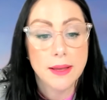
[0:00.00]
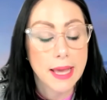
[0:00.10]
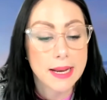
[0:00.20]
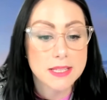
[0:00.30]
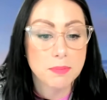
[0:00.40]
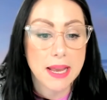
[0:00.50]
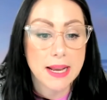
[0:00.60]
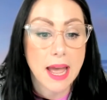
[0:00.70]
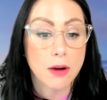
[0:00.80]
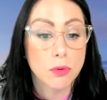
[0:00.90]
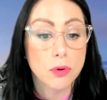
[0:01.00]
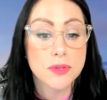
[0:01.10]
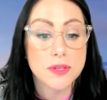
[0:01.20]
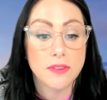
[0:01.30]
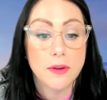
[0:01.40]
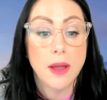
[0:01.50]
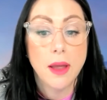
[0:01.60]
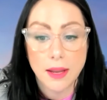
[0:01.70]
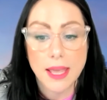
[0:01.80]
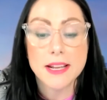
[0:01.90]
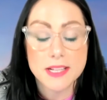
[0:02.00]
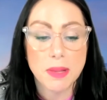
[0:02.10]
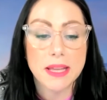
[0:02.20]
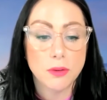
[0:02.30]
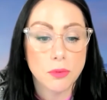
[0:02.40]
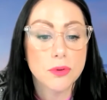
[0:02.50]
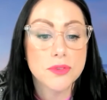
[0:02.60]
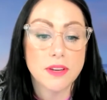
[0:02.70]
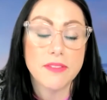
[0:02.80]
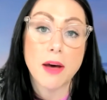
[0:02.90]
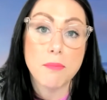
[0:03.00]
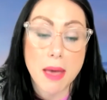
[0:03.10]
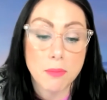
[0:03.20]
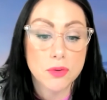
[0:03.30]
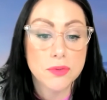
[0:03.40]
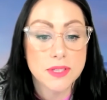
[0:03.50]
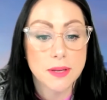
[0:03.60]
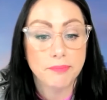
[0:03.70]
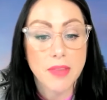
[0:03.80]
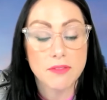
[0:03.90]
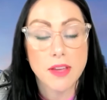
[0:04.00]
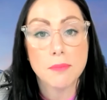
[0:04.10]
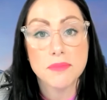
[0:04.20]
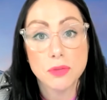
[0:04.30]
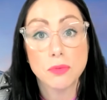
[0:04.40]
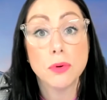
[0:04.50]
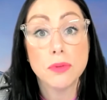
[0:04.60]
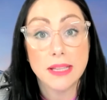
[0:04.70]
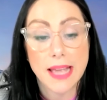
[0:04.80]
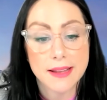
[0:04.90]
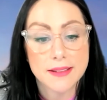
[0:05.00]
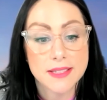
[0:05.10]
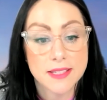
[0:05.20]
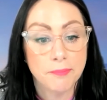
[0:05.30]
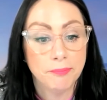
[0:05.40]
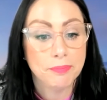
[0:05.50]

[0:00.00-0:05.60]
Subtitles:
can explain the rules of how mammals have come to rule the lands.